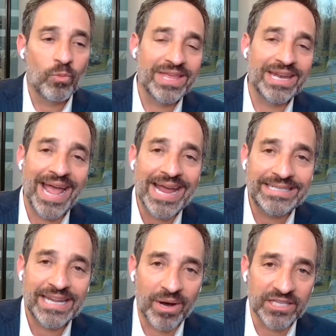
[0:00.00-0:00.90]
Within
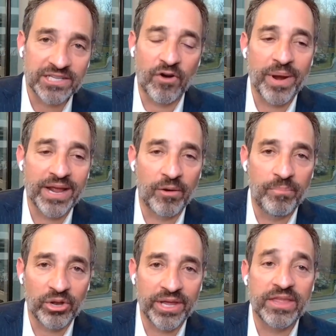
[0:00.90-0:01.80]
18 months of opening our
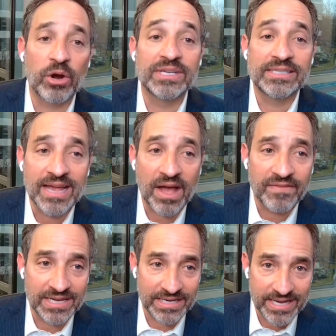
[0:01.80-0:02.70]
building, there were
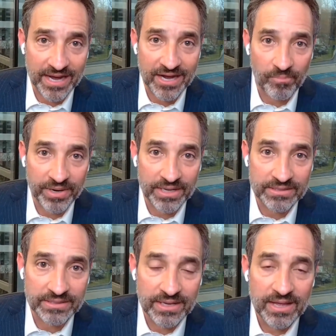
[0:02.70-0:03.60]
70 tech
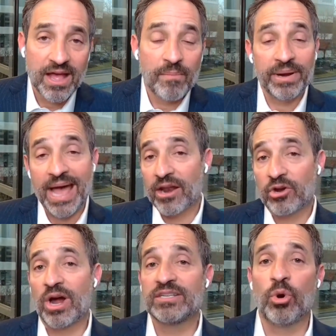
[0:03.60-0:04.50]
companies, but not
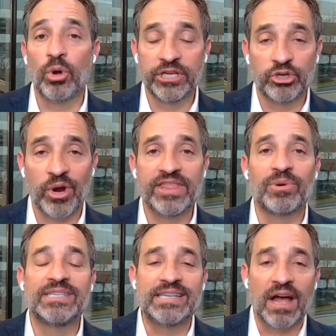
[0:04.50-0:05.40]
across the whole Detroit. There
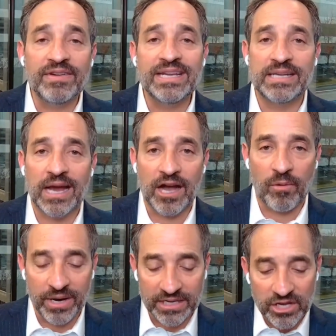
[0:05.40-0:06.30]
were 70 tech
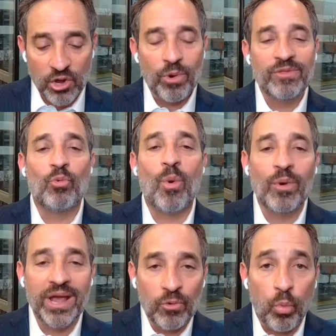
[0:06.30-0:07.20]
companies
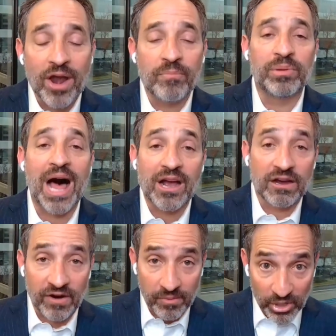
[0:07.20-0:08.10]
in one block
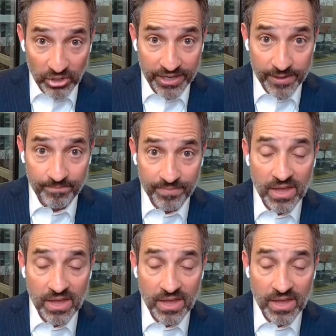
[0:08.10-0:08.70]
of our building.